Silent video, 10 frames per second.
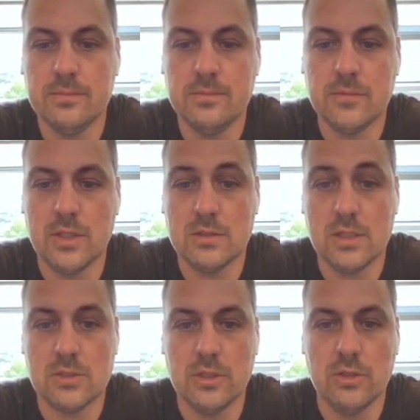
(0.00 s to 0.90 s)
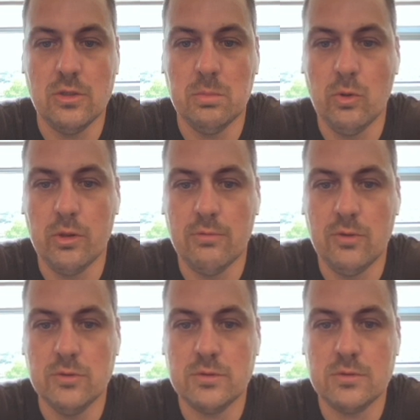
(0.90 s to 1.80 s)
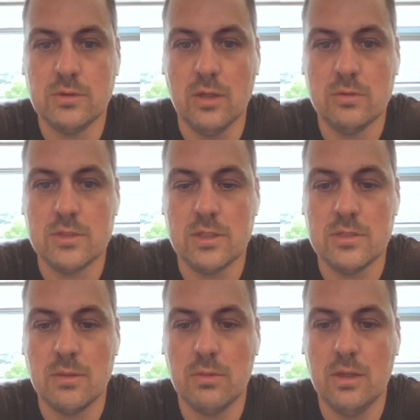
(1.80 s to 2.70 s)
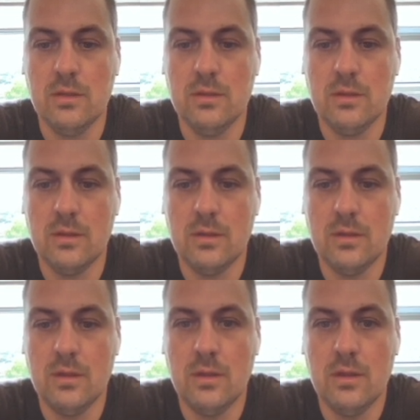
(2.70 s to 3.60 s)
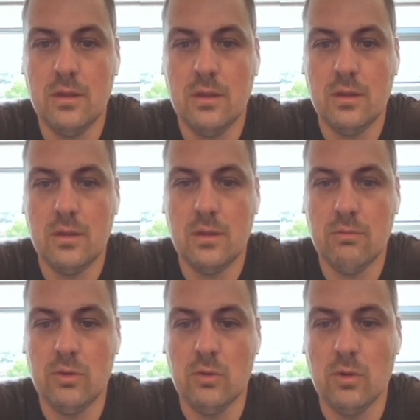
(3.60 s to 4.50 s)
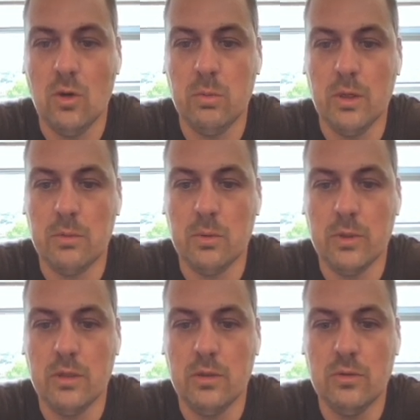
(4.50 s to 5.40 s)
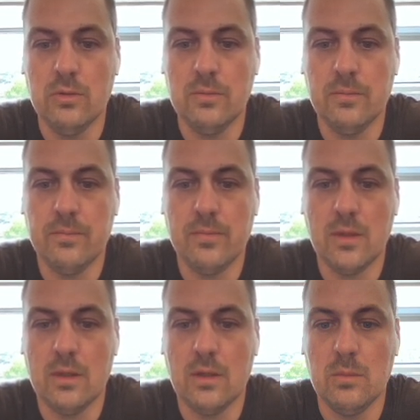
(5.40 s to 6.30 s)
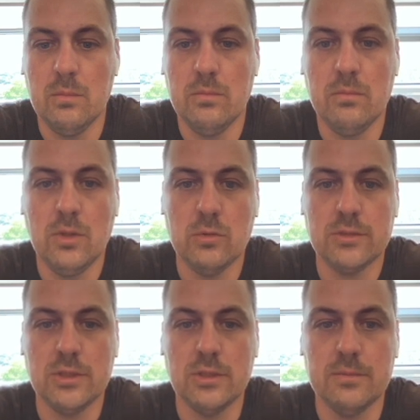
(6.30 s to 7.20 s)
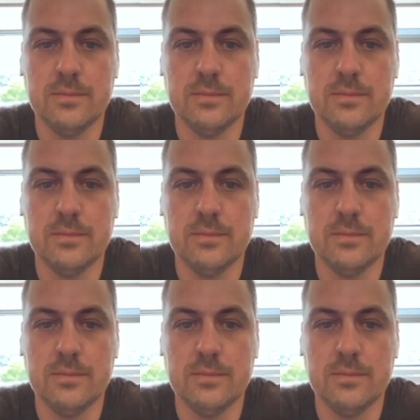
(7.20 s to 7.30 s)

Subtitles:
That's actually a good point. If you don't see something, if you open up your window, you'll see it.